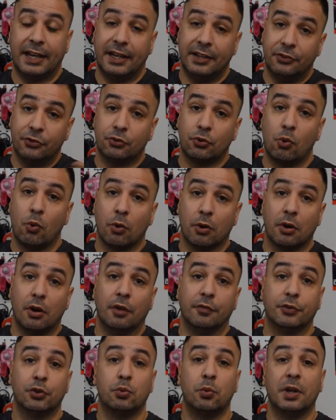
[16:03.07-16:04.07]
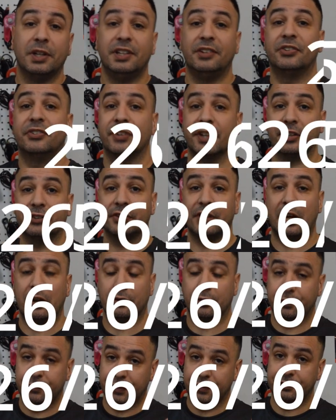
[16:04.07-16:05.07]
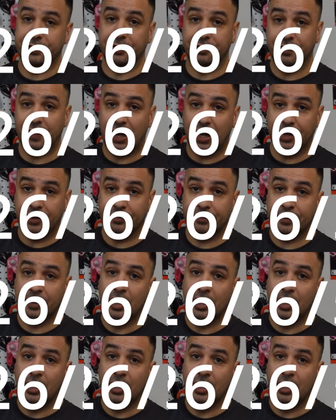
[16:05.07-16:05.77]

a score of 26 out of 55.